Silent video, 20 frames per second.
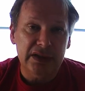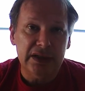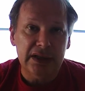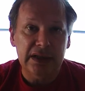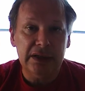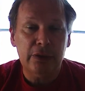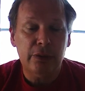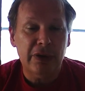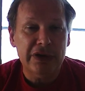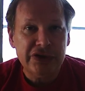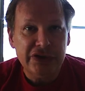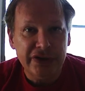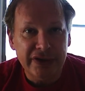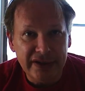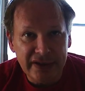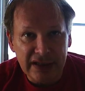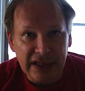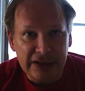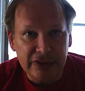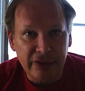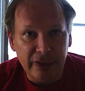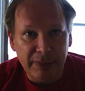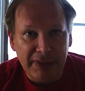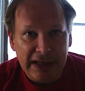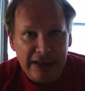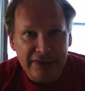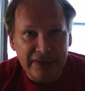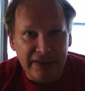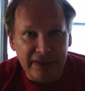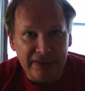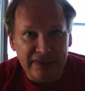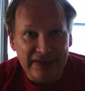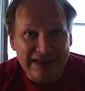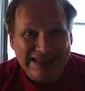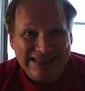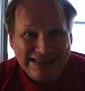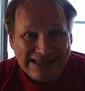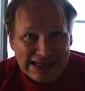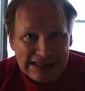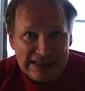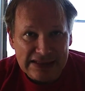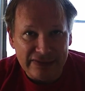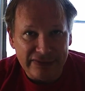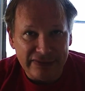Questioned the doctor about this extensively.